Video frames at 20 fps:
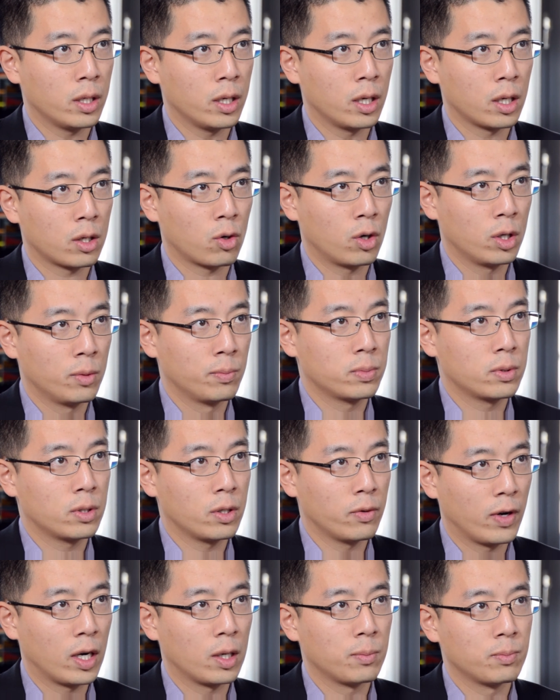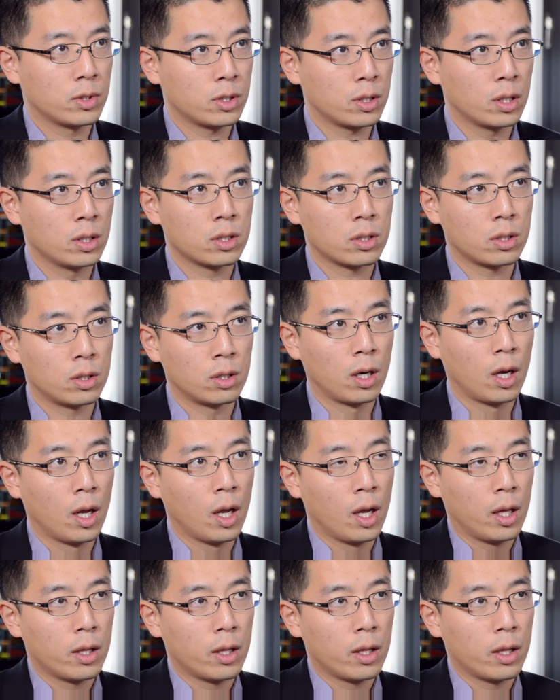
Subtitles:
the Career Development Center.